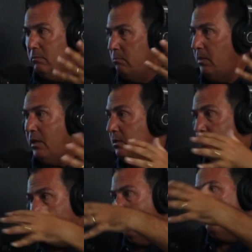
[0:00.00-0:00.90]
Because,
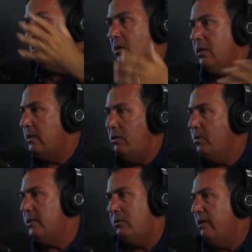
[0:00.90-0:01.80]
you know, it's not like the
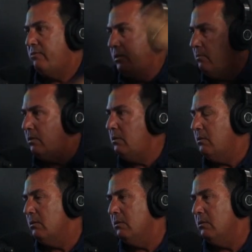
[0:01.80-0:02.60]
US, you have, you know.